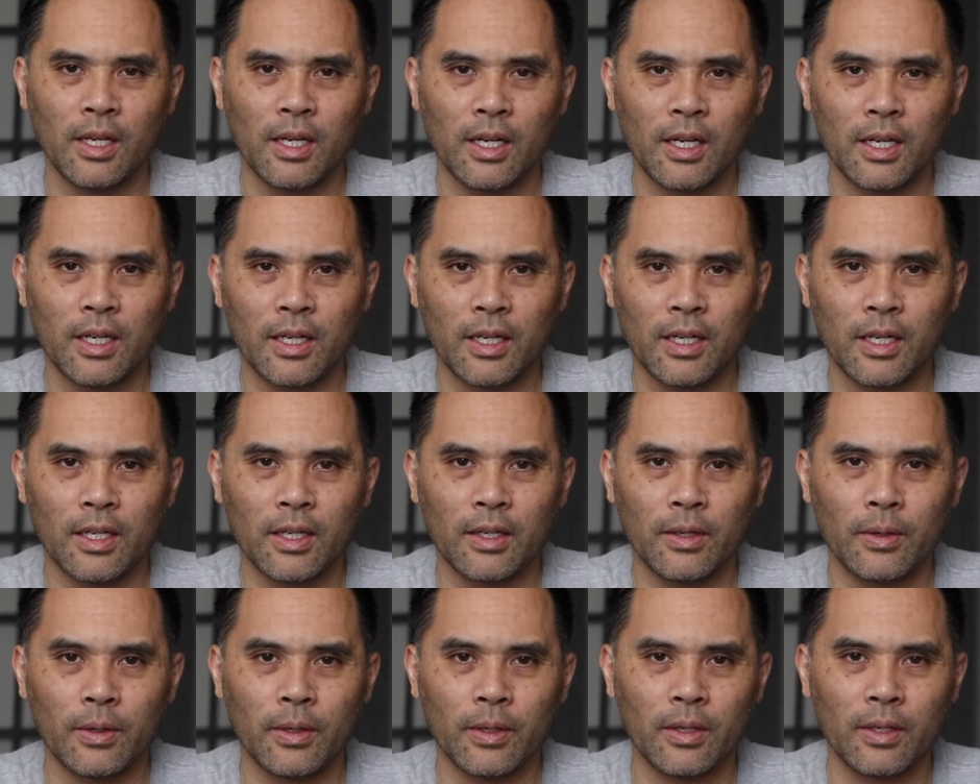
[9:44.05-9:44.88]

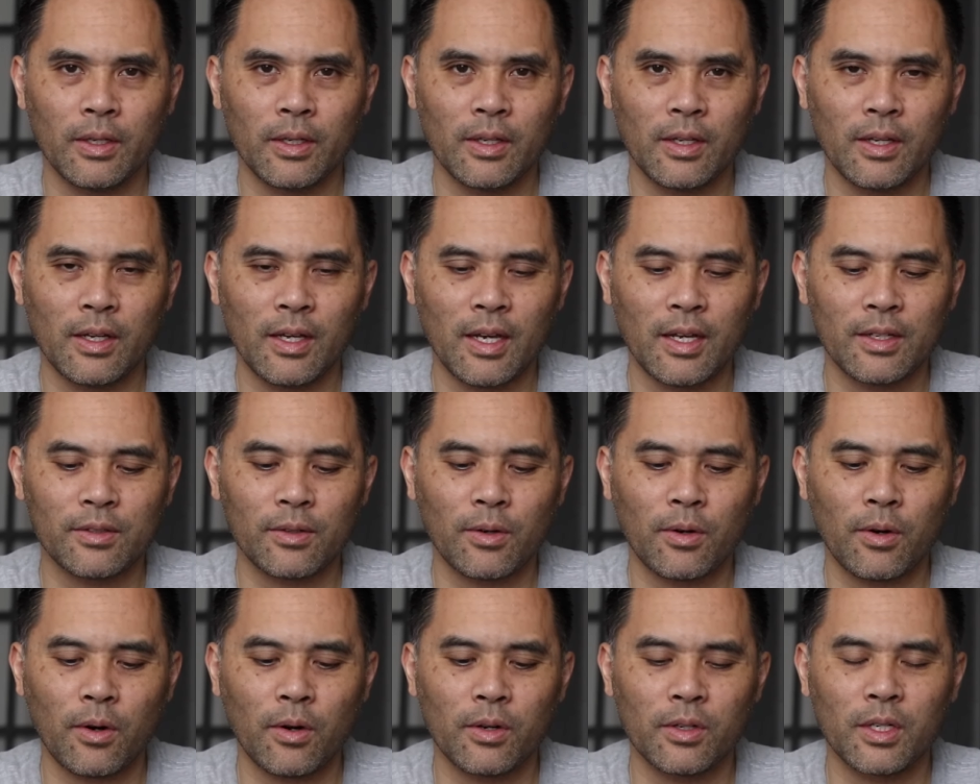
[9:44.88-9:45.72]
has a
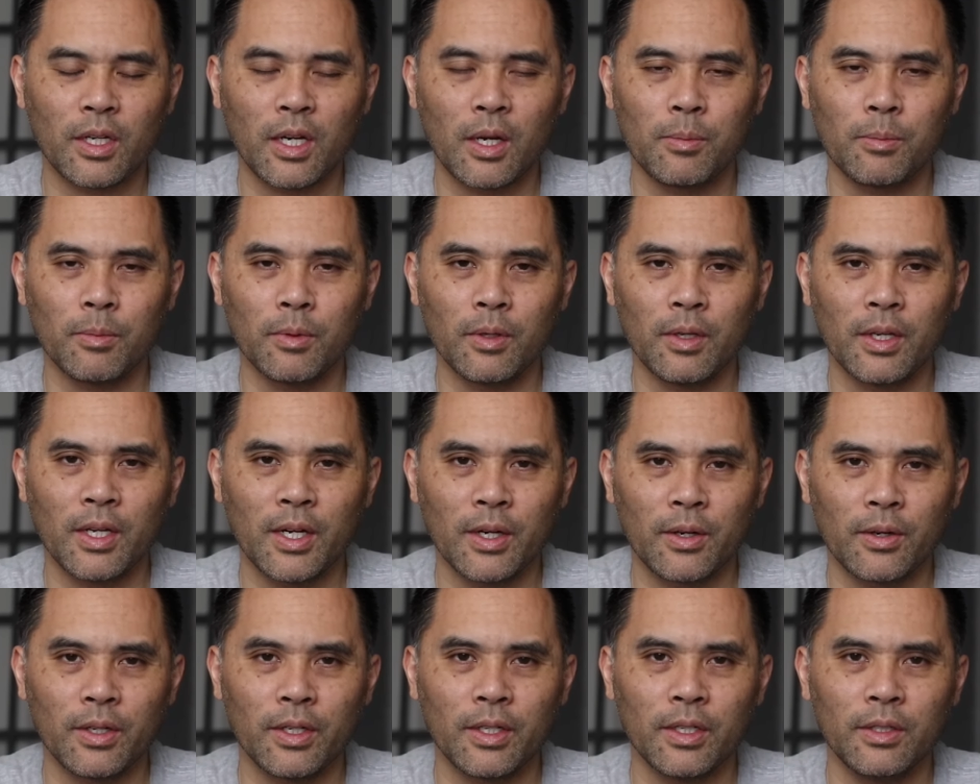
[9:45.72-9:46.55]
hard time
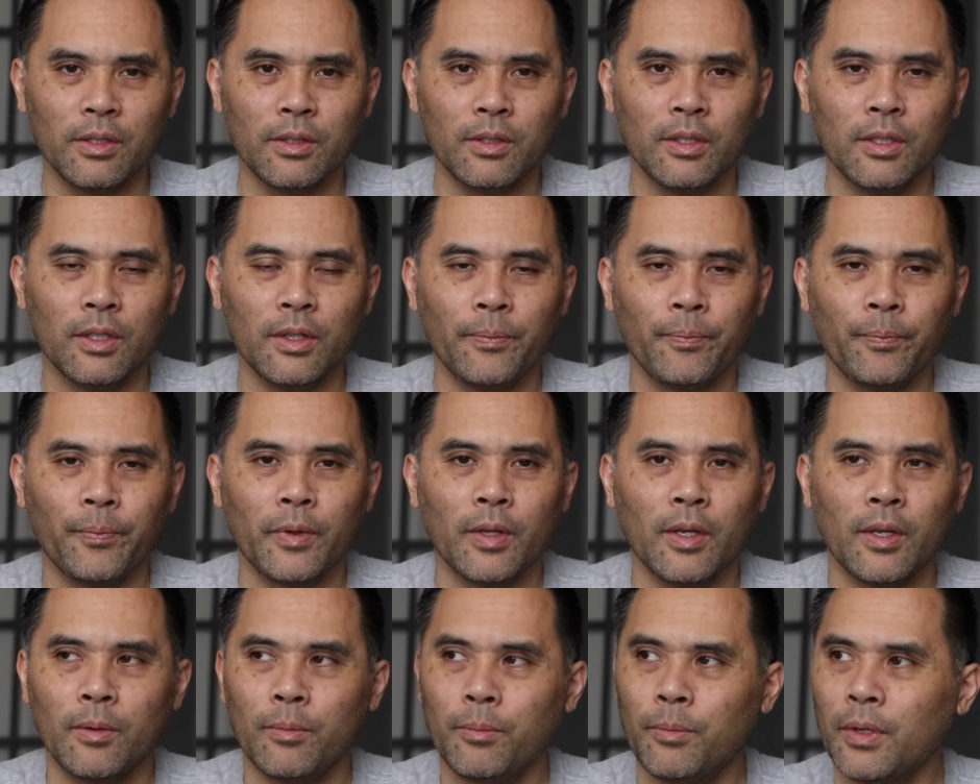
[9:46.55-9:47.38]
hearing you.
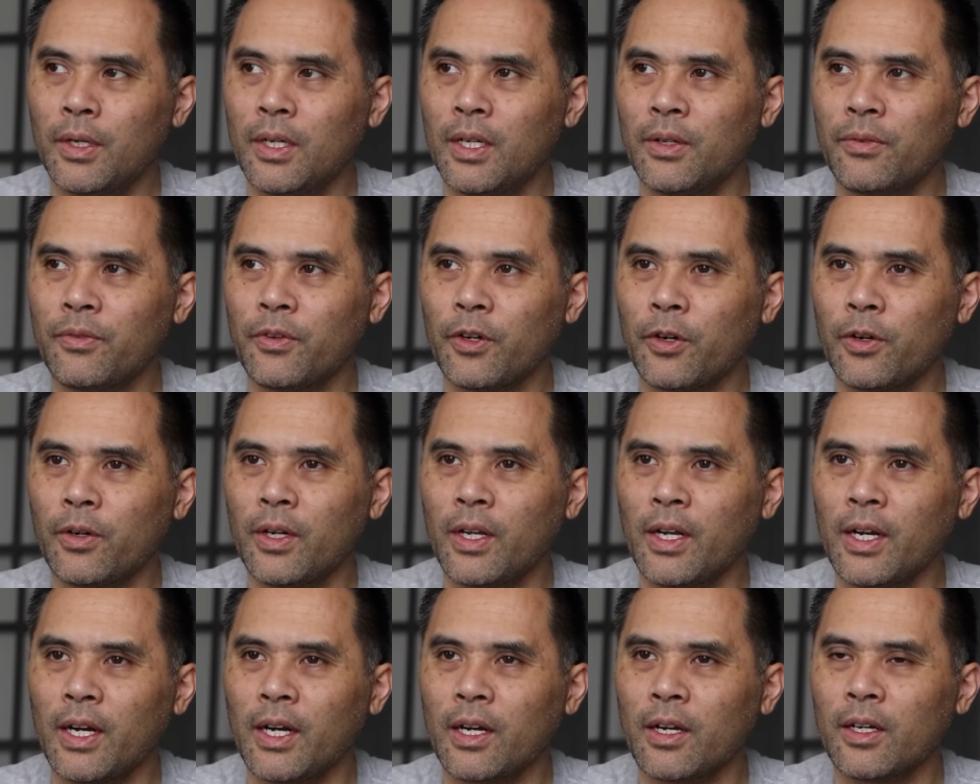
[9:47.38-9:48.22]
But if you're in
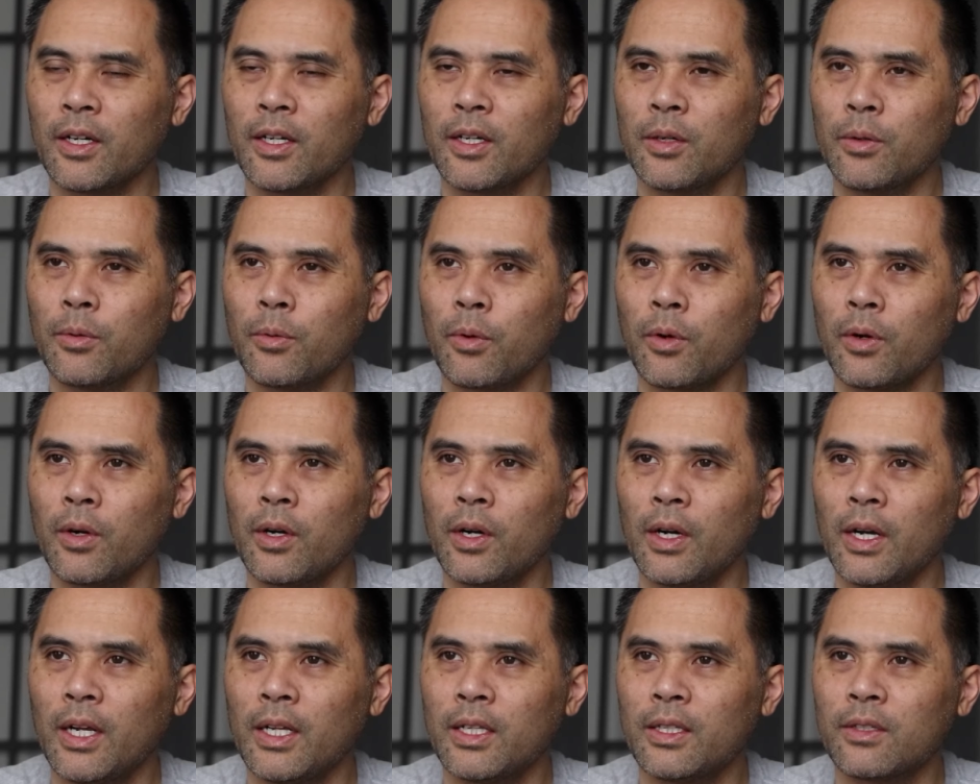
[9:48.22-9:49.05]
an area where
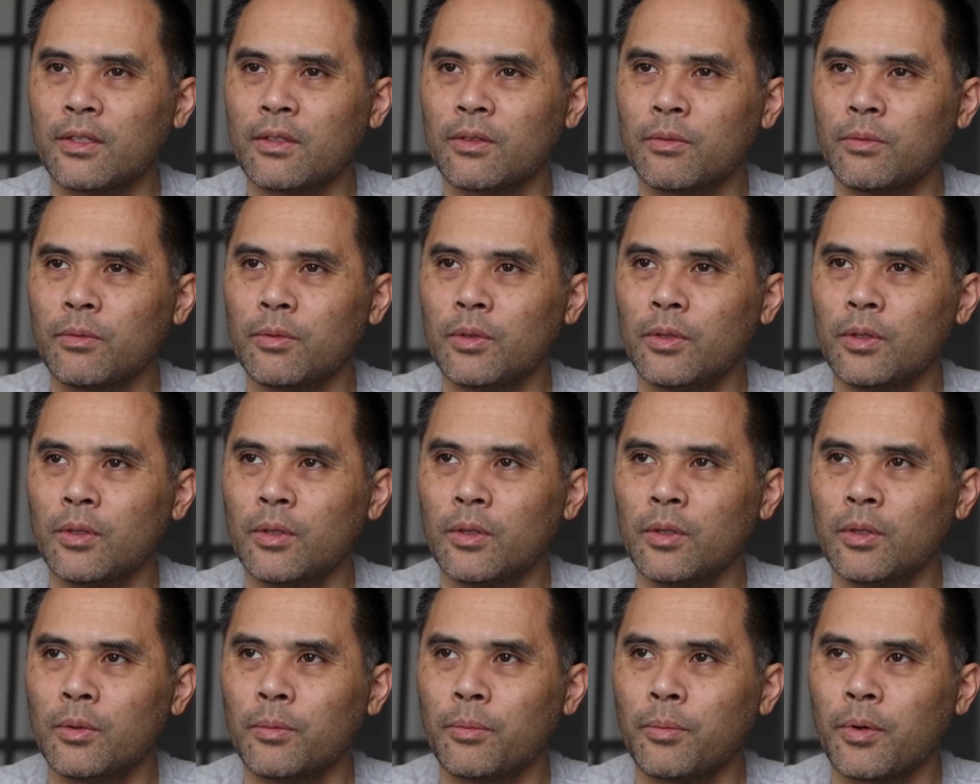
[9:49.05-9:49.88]
it's
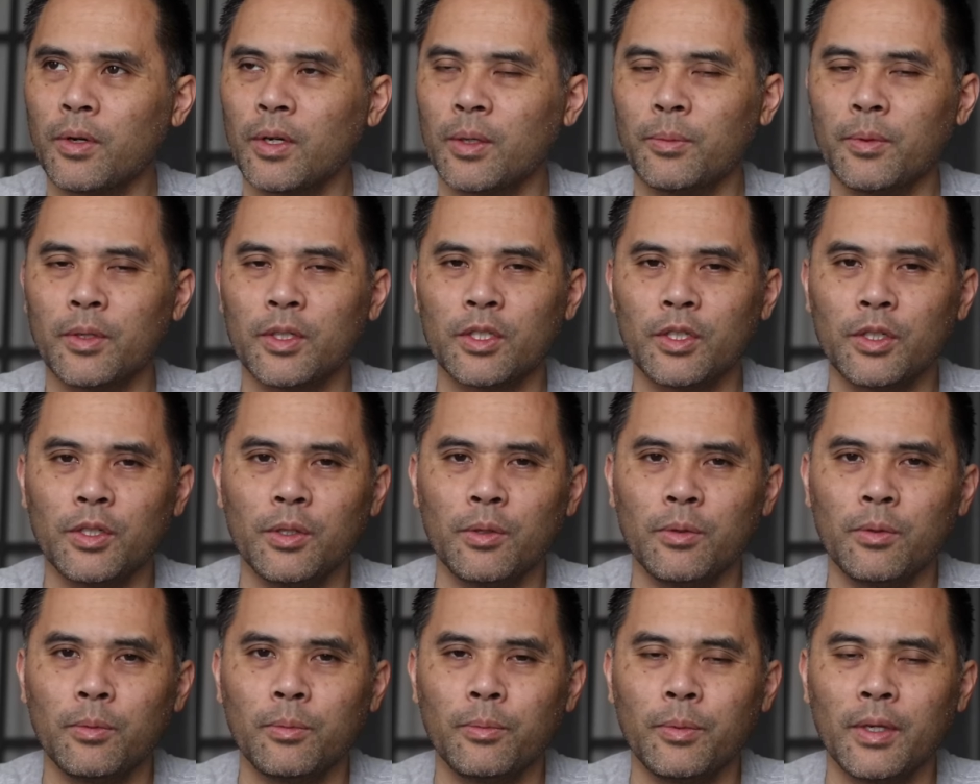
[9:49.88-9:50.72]
pretty much
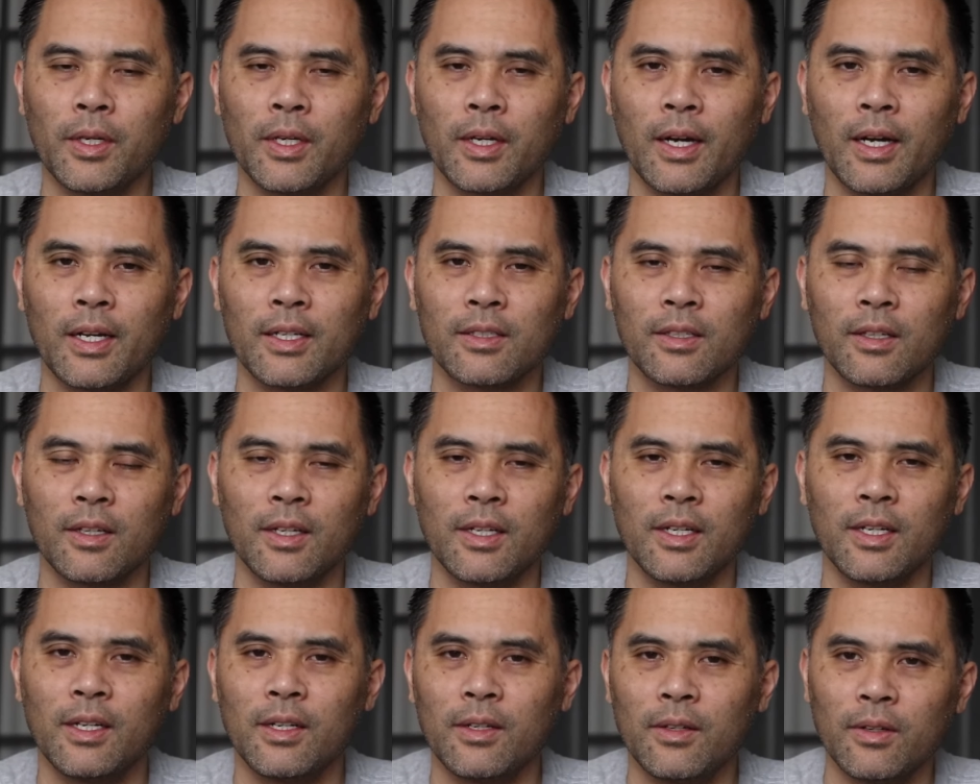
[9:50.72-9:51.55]
you being
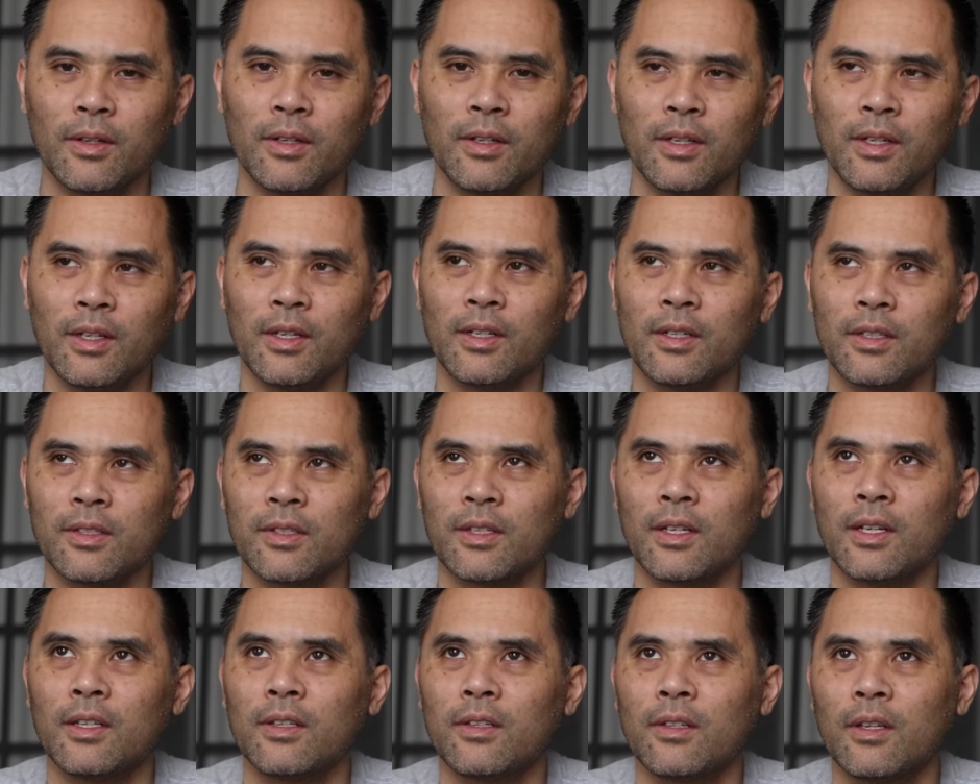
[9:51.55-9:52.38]
isolated in a
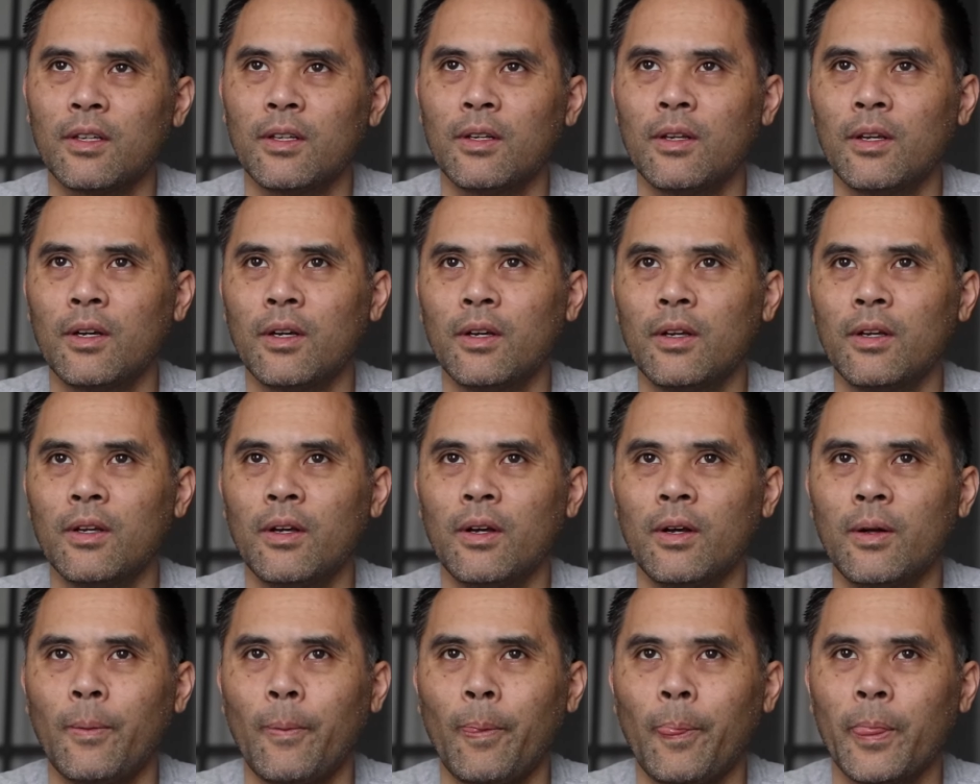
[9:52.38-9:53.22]
sense, and
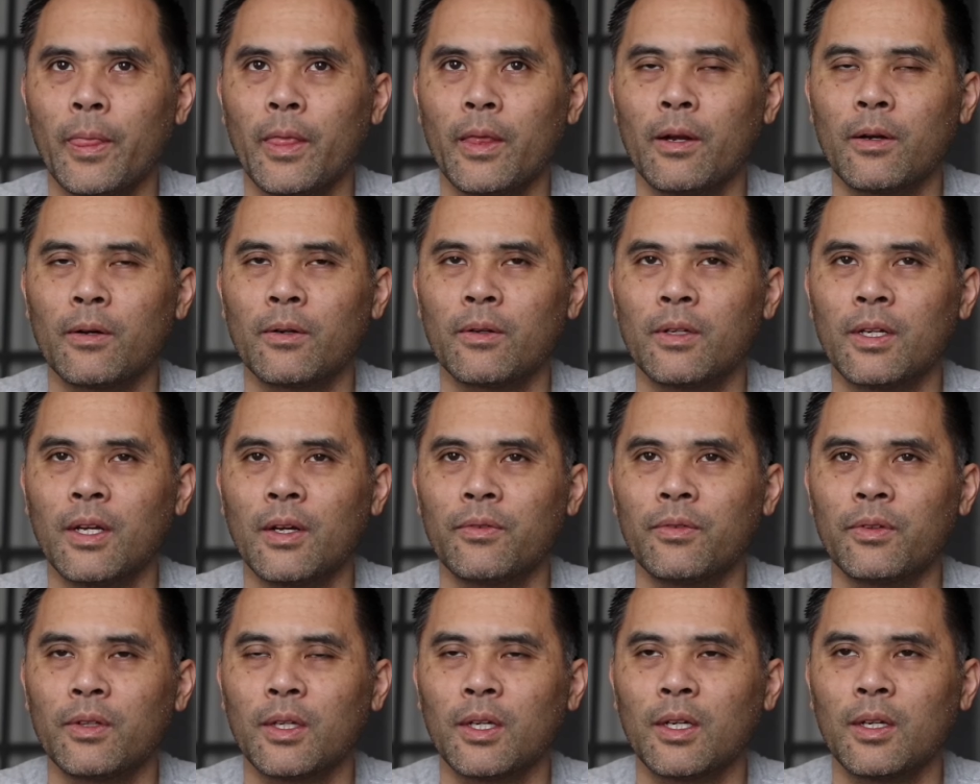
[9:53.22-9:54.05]
you're
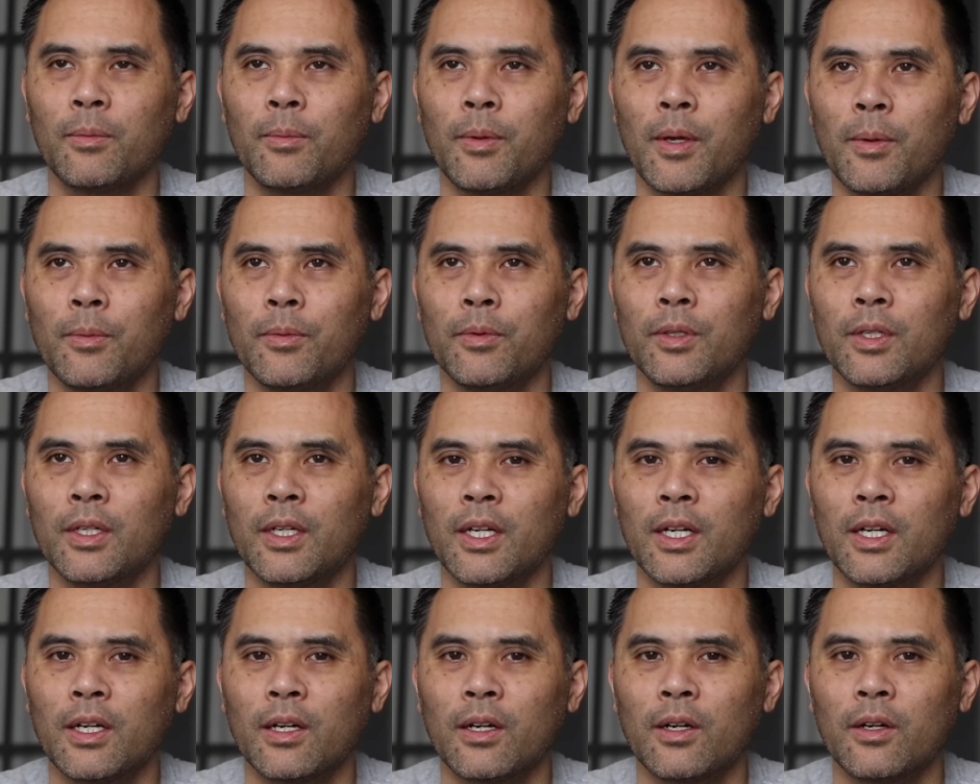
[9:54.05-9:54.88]
definitely going to be able to
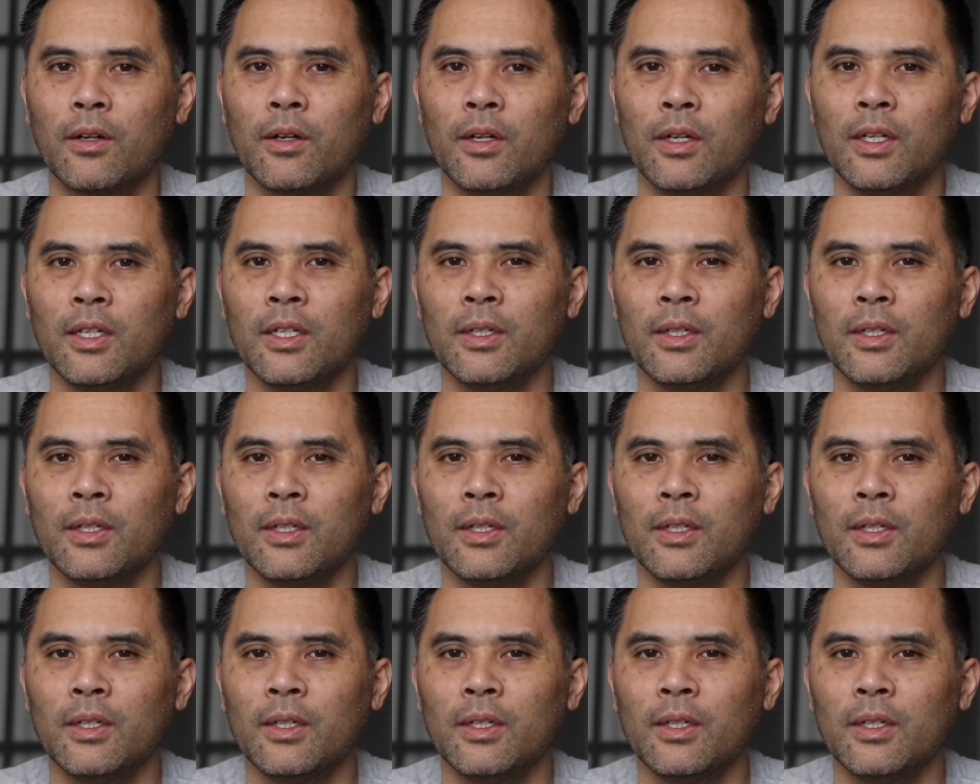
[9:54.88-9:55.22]
hear